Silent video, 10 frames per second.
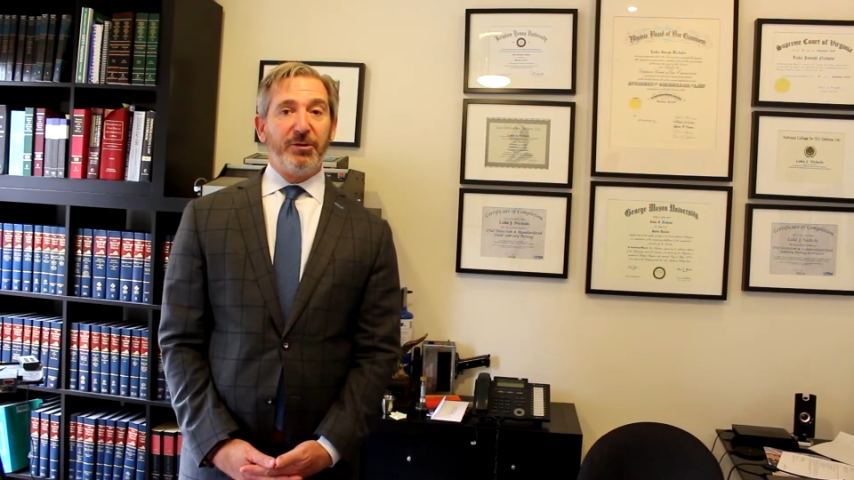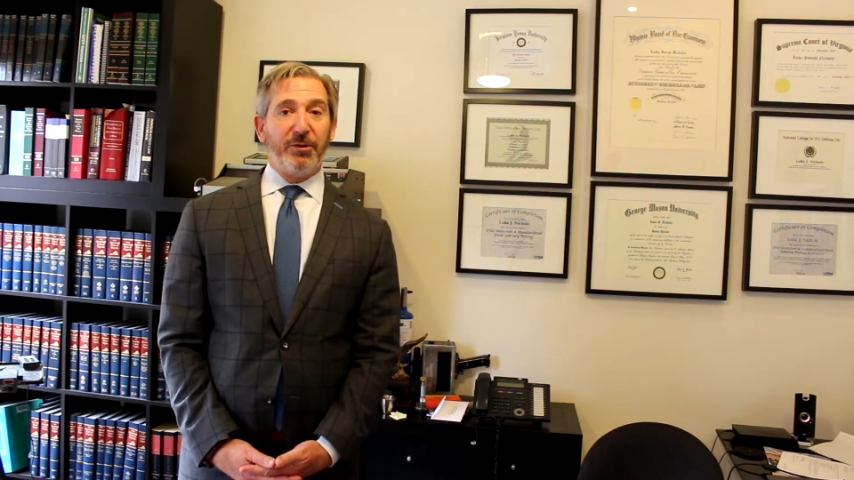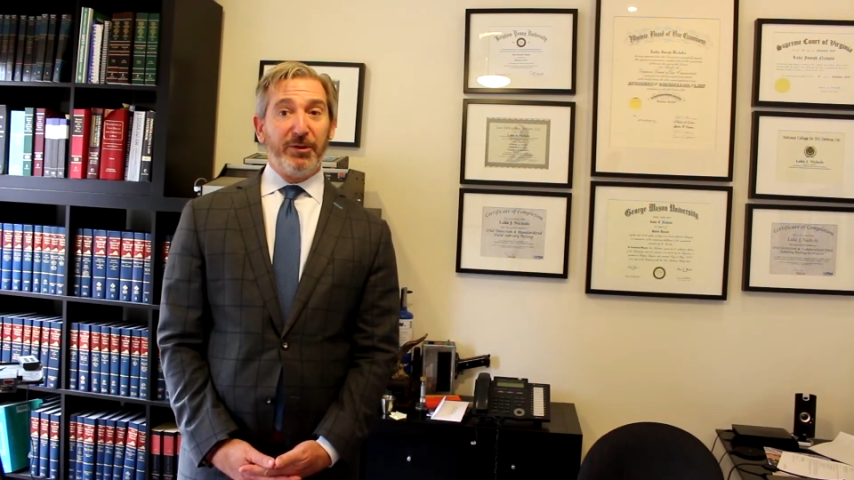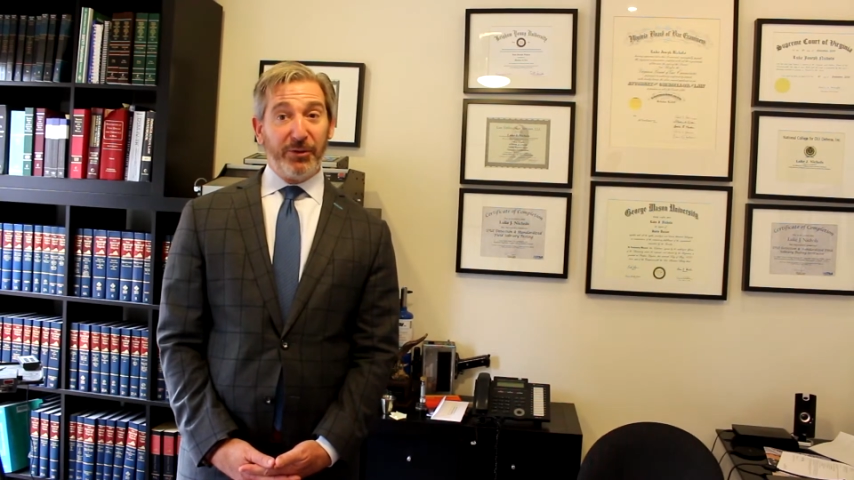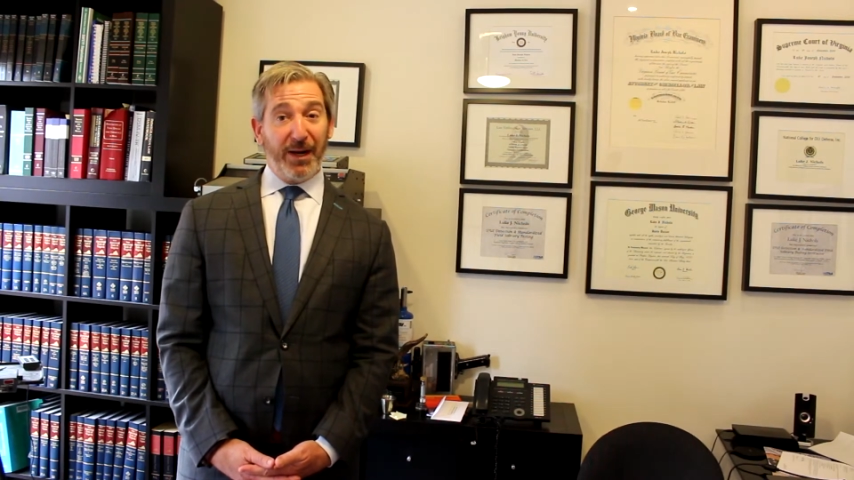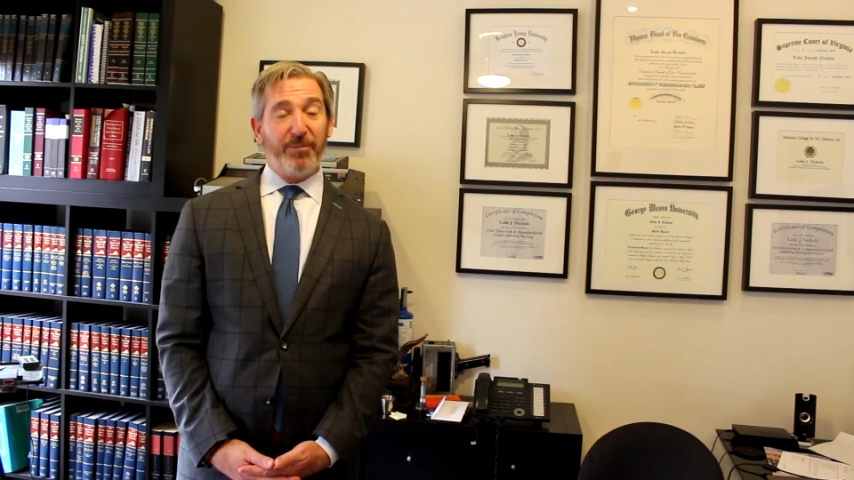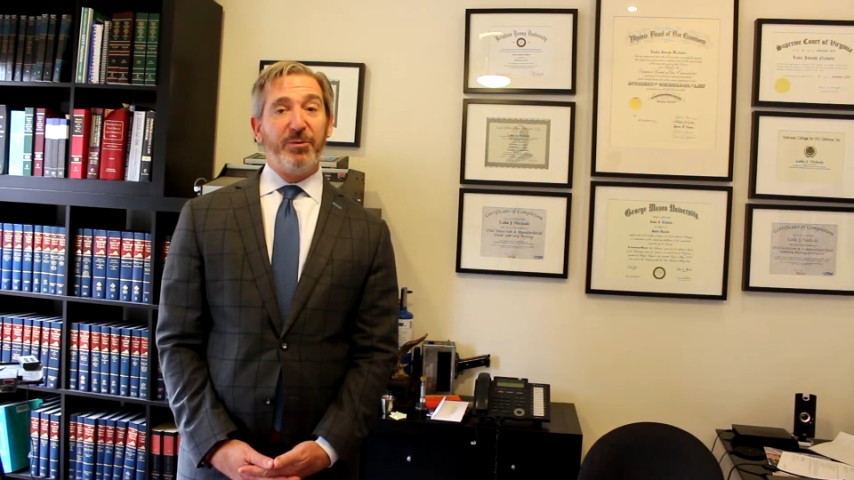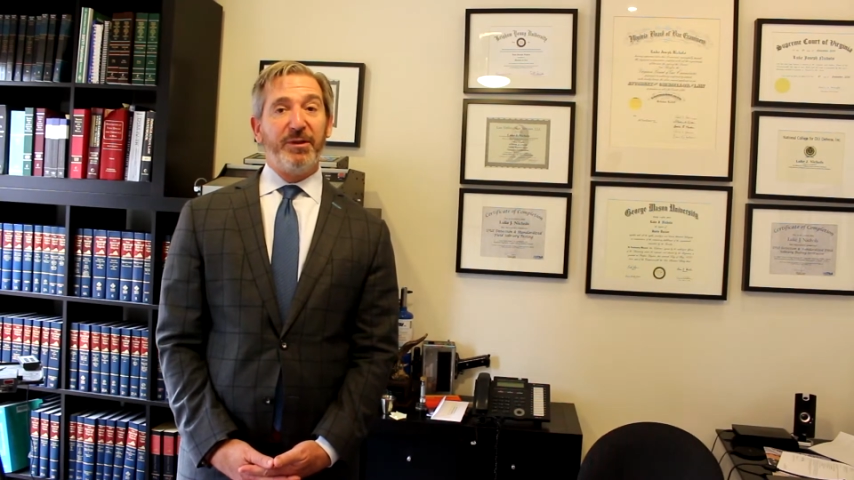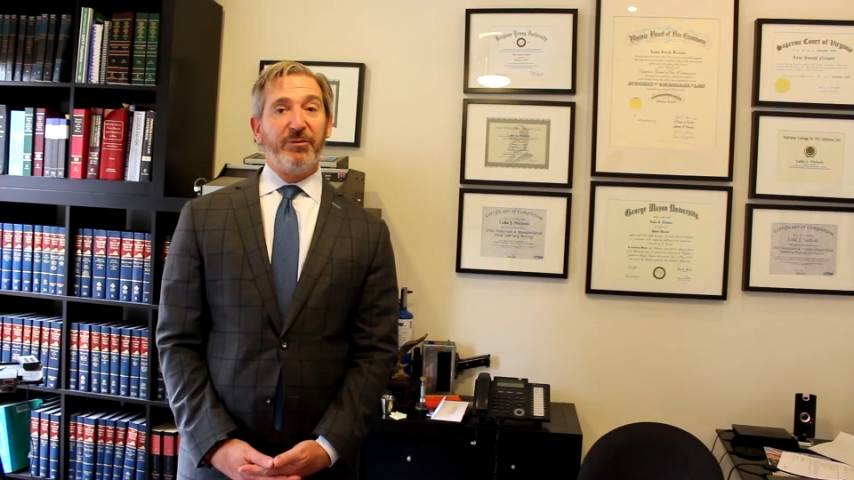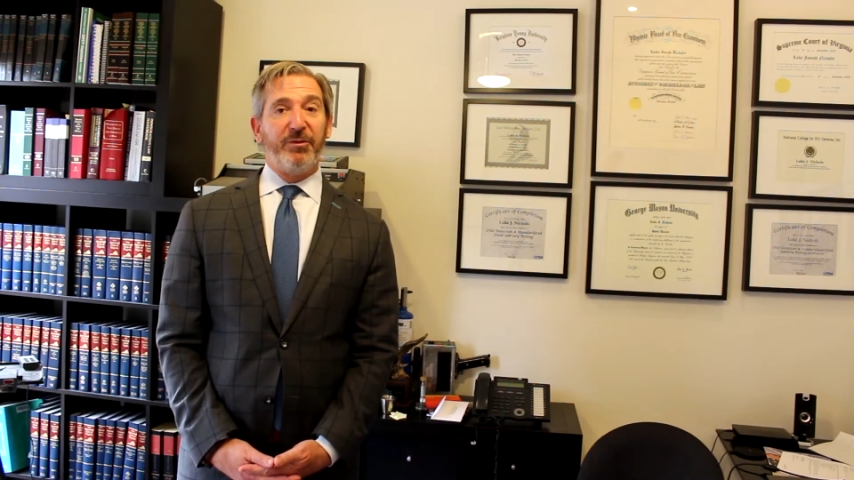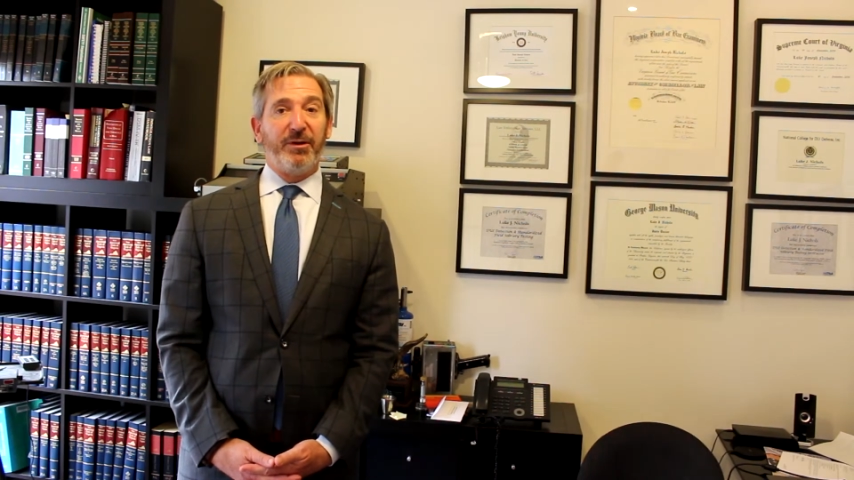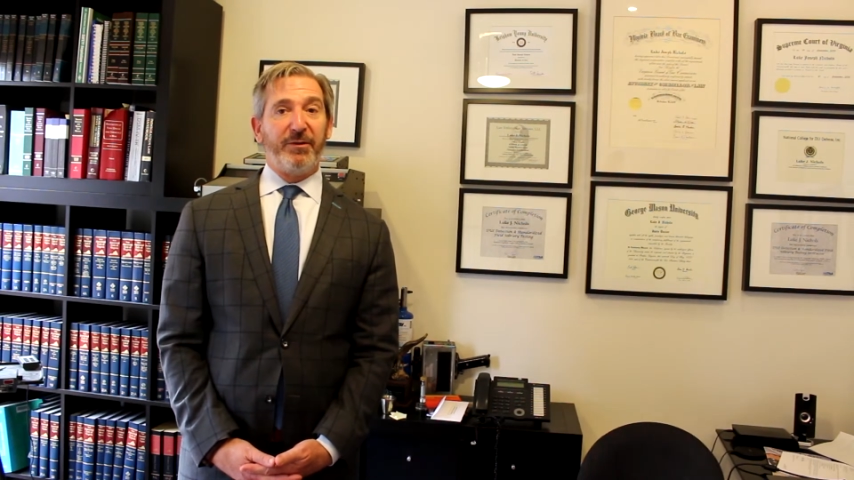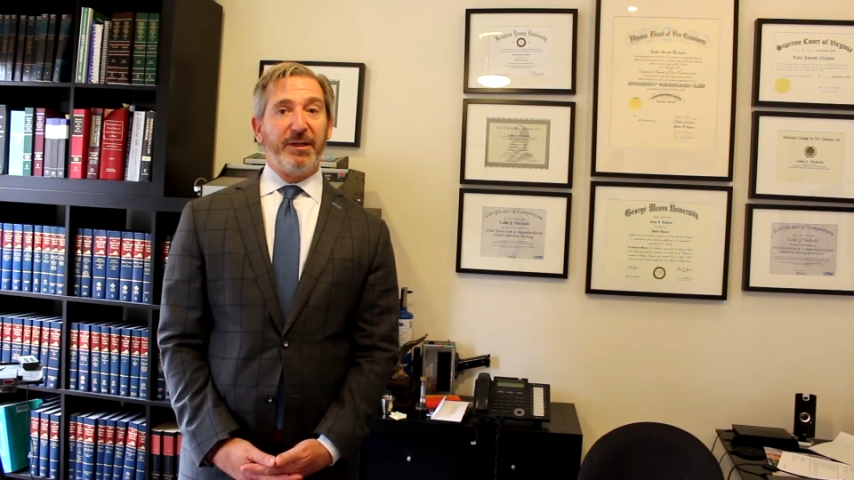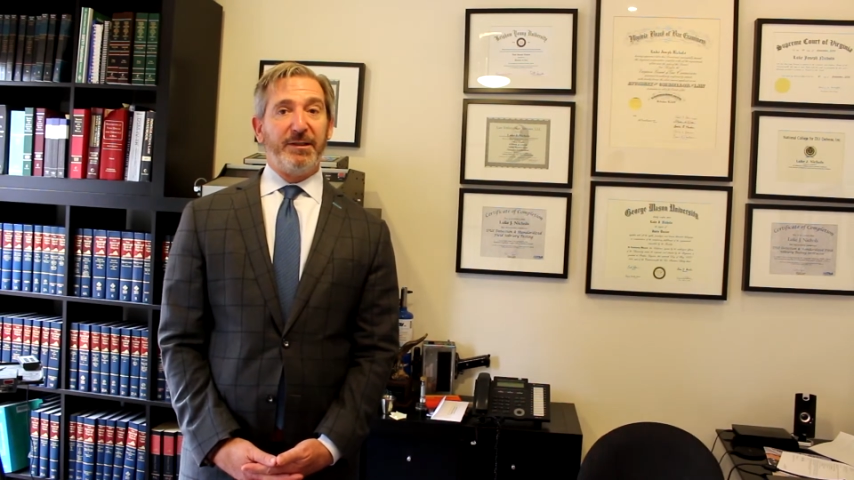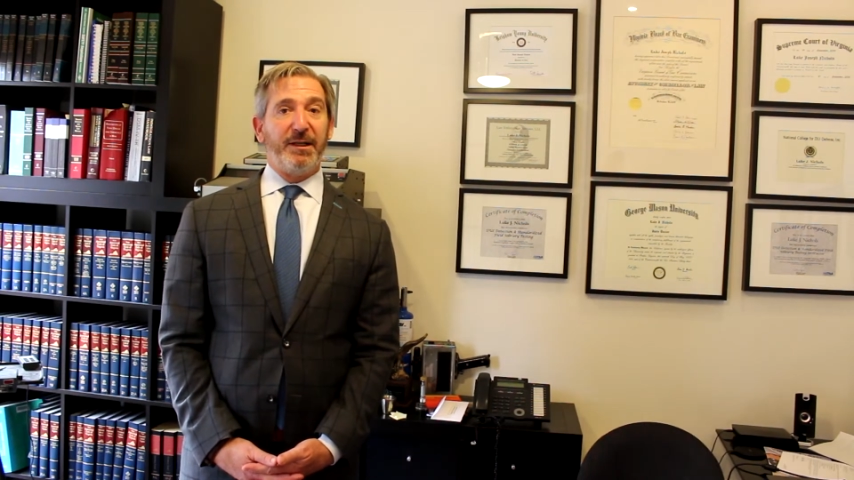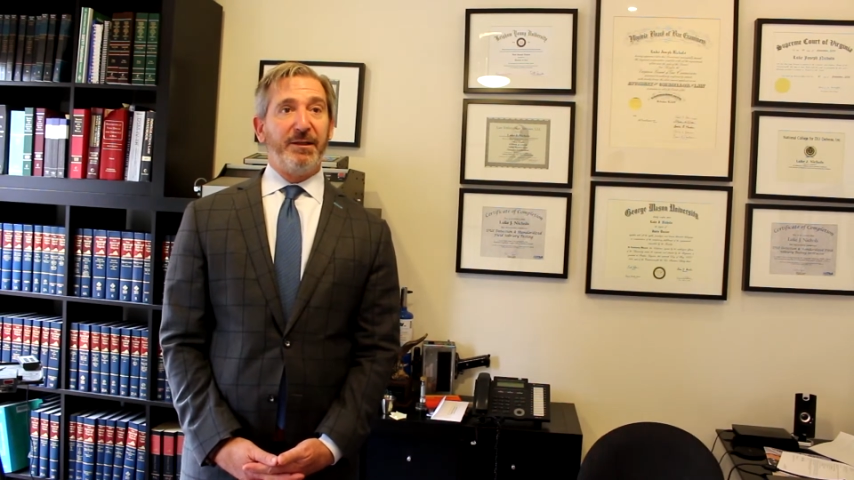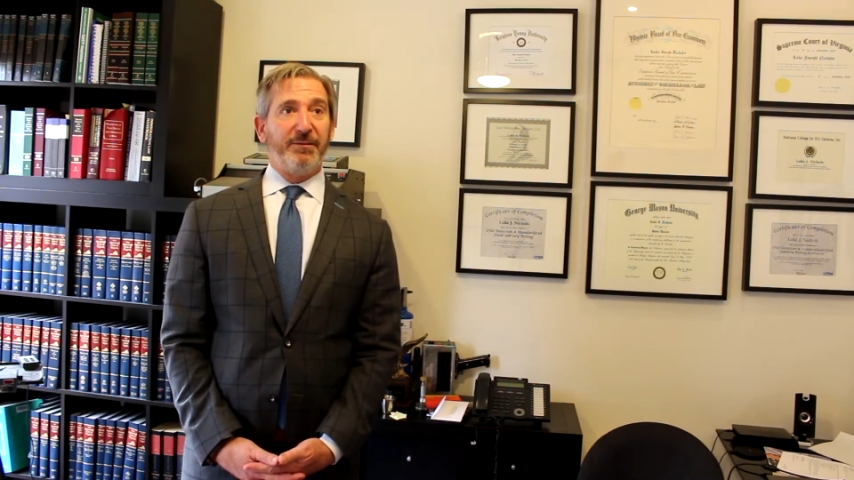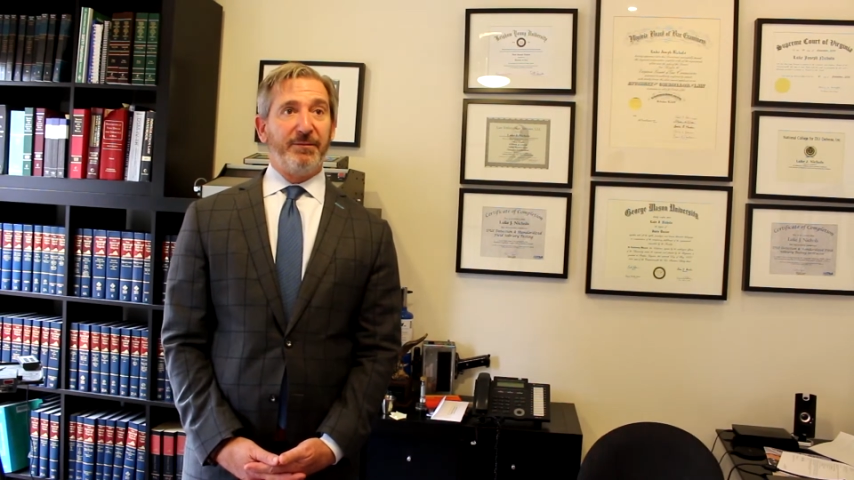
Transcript: who you happen to be in front of that day.